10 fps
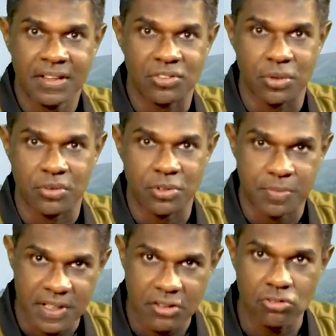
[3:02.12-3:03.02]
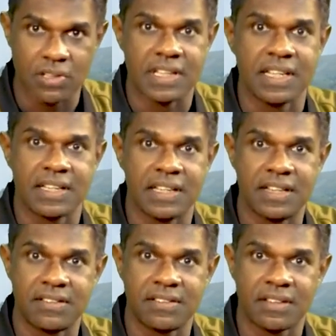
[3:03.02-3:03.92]
So spiritually,
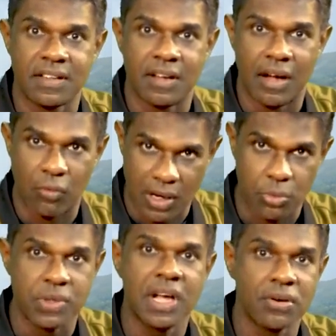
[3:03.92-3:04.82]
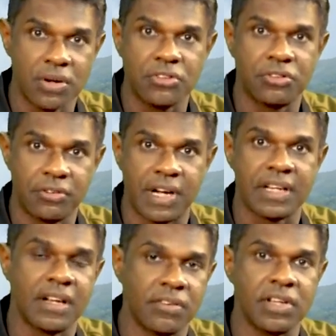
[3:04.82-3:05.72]
it's what we are going through
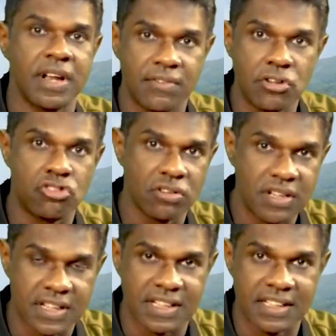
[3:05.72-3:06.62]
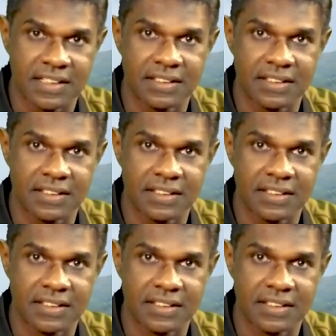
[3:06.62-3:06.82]
right now in our journey